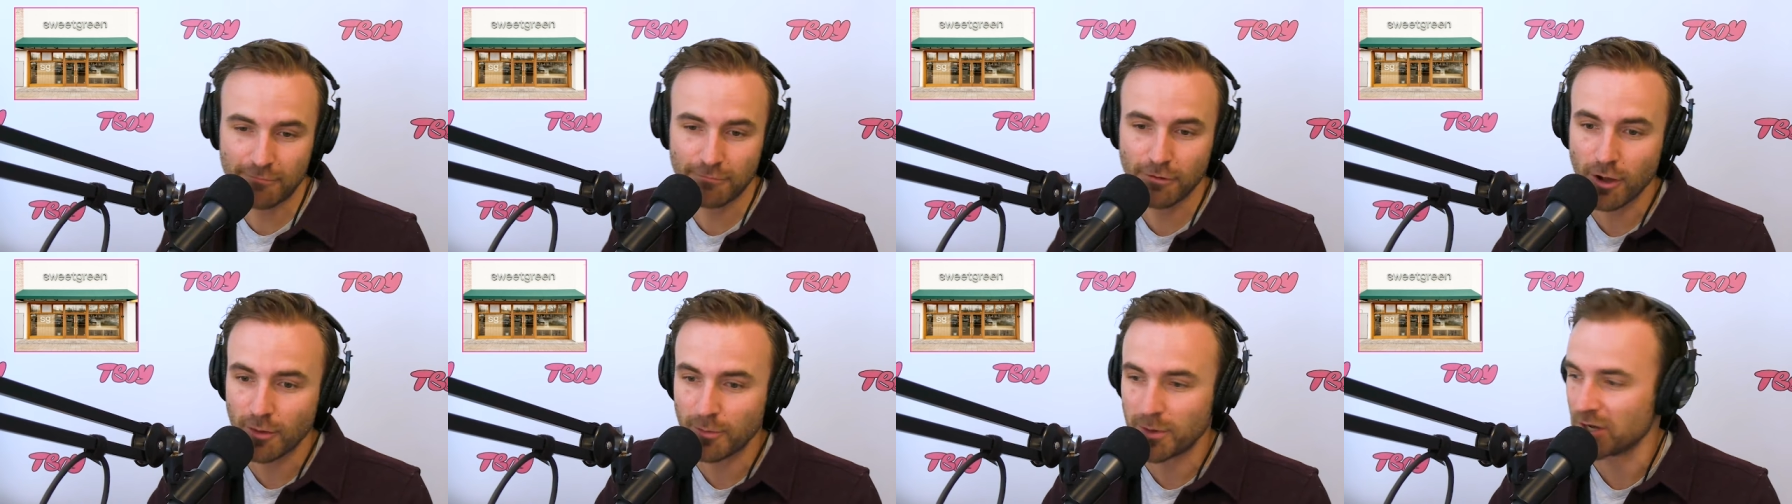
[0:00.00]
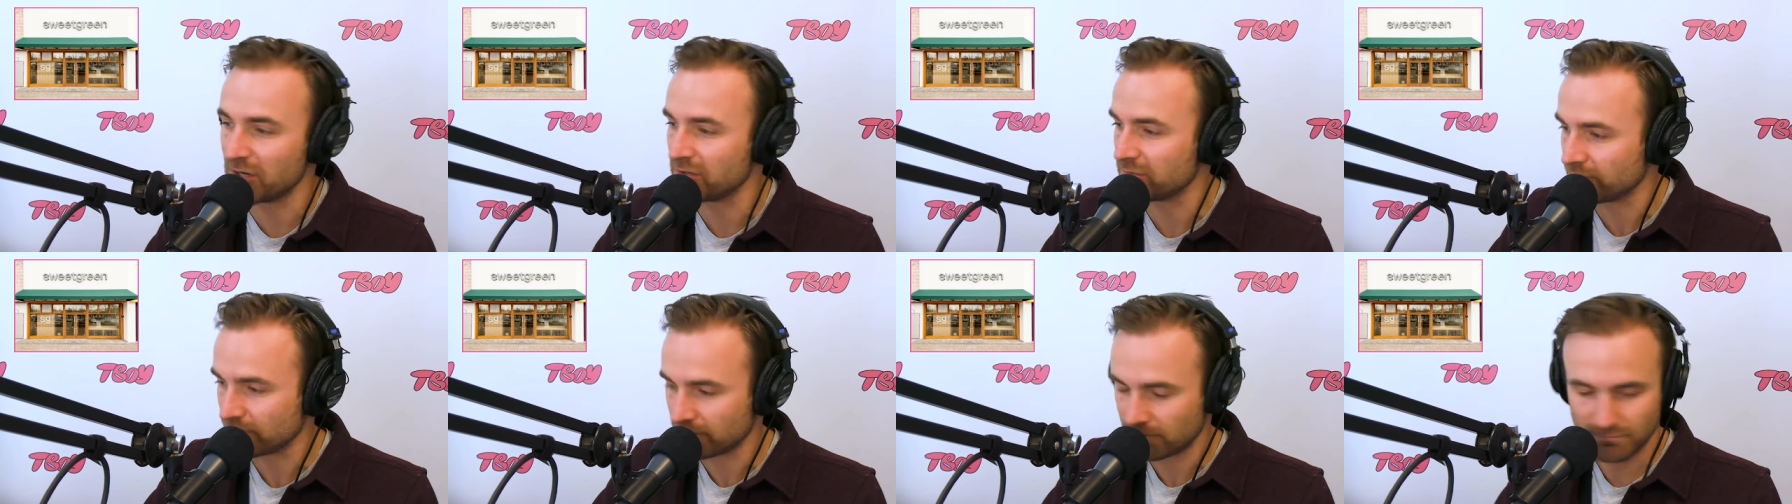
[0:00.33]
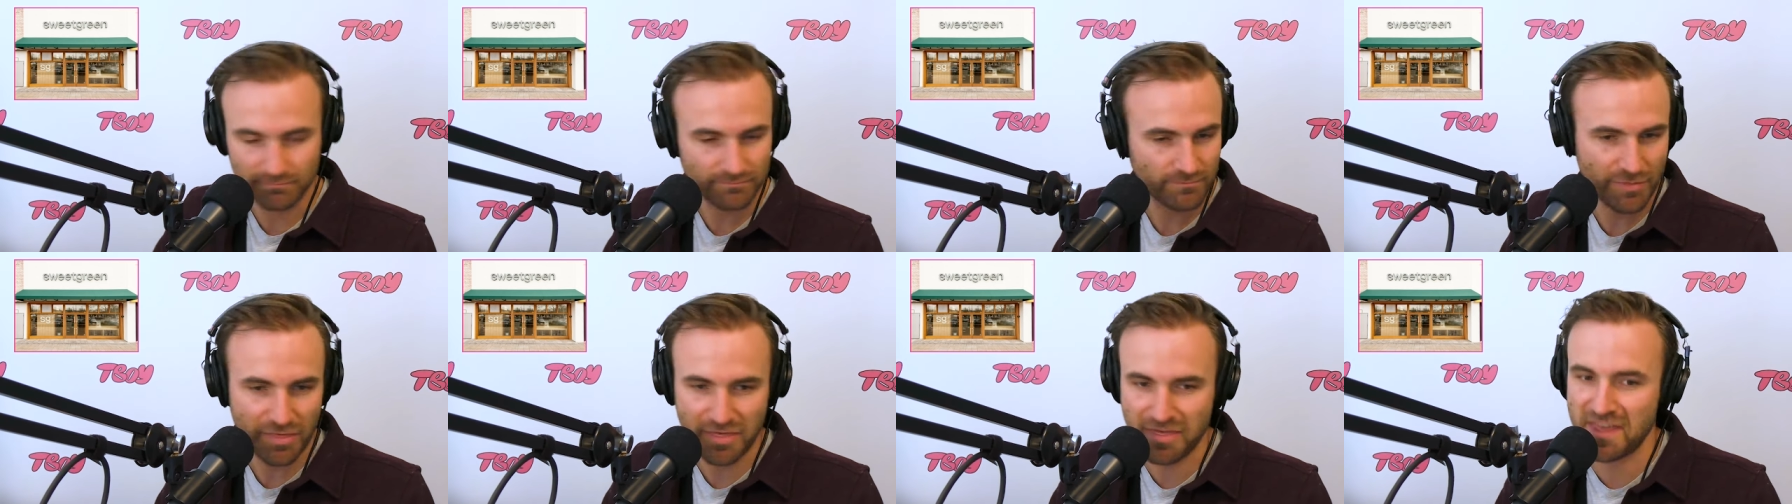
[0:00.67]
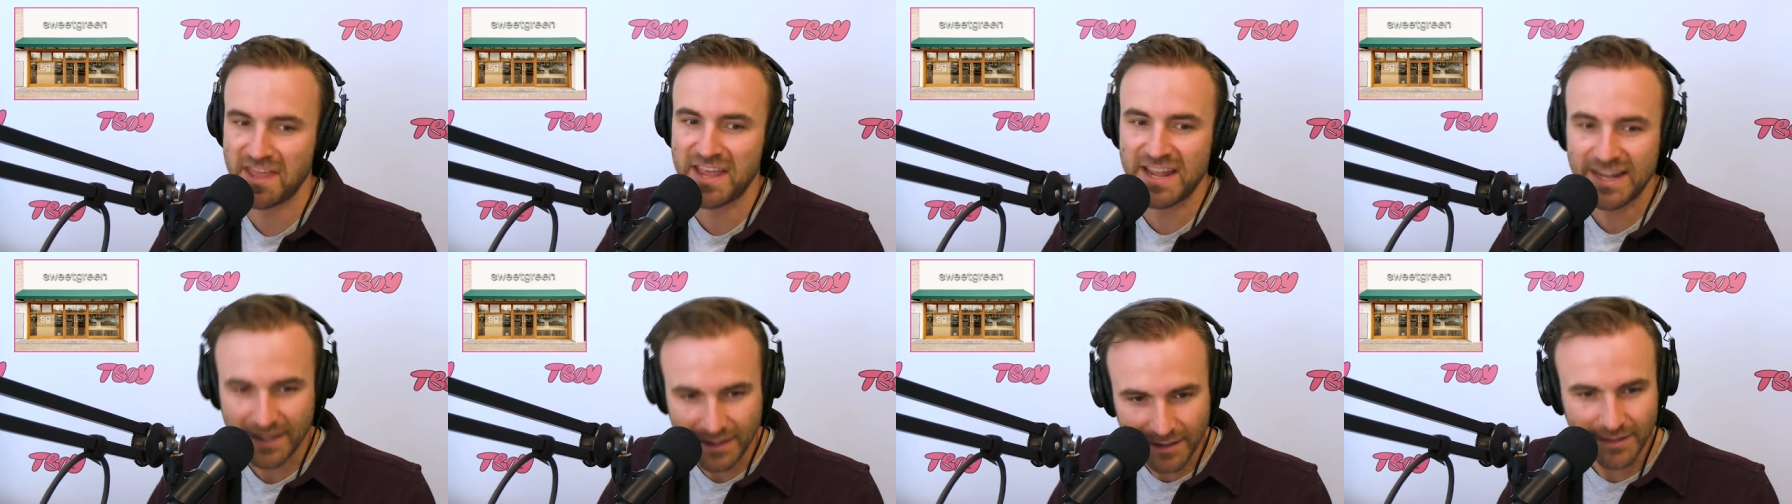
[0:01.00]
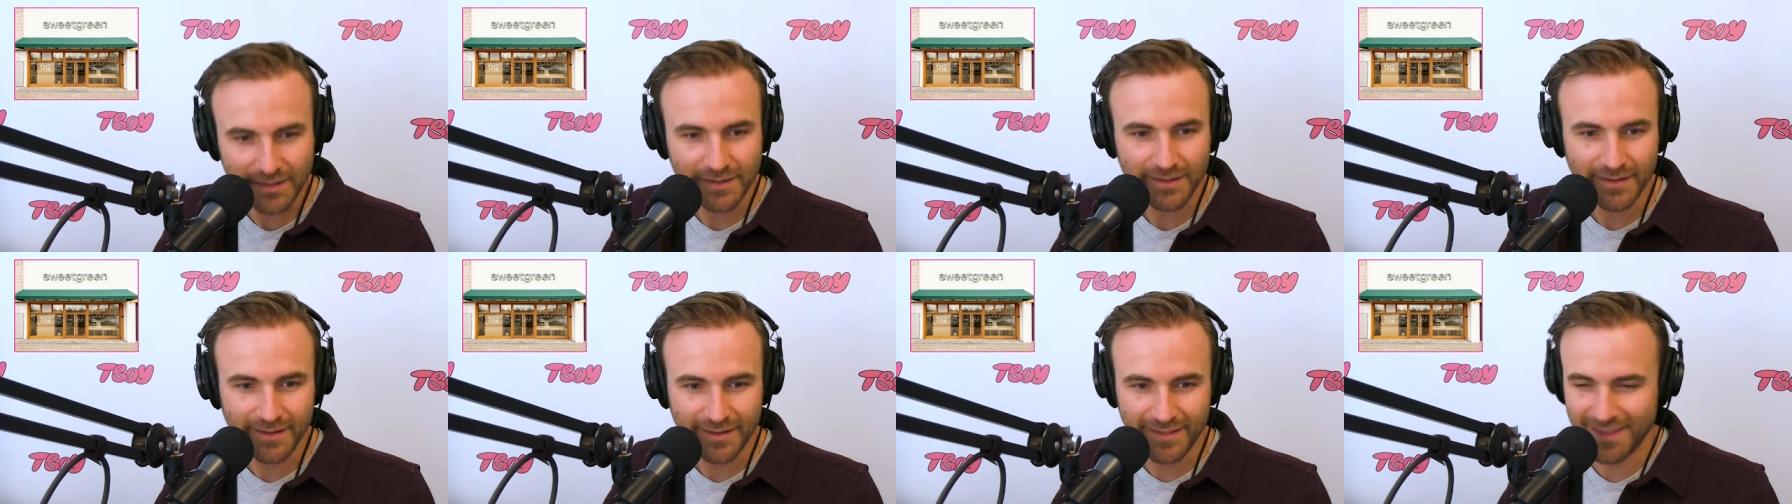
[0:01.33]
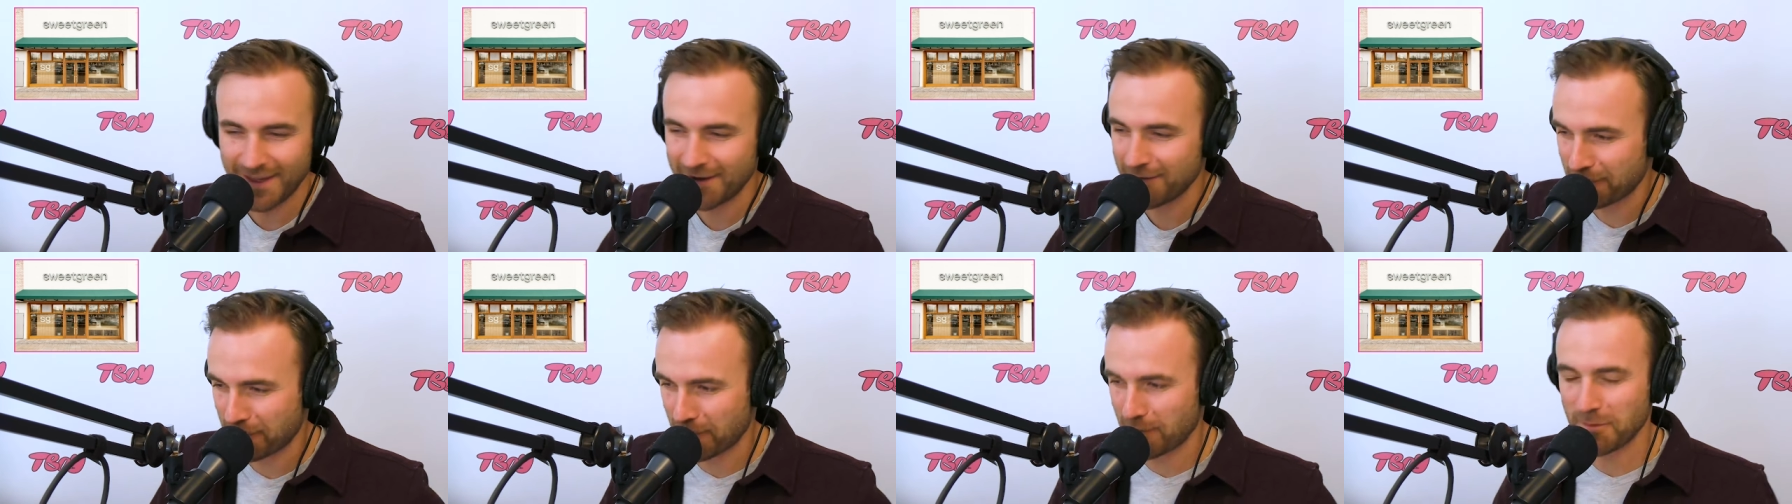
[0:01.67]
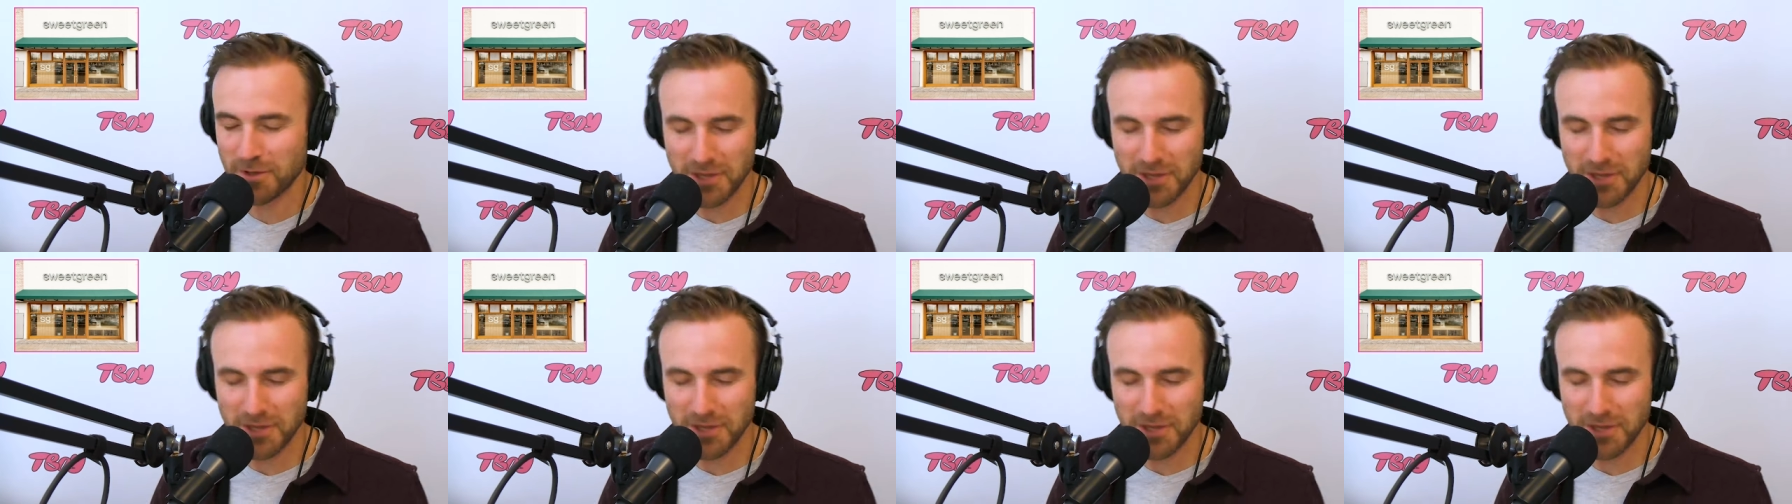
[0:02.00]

robo thing than from a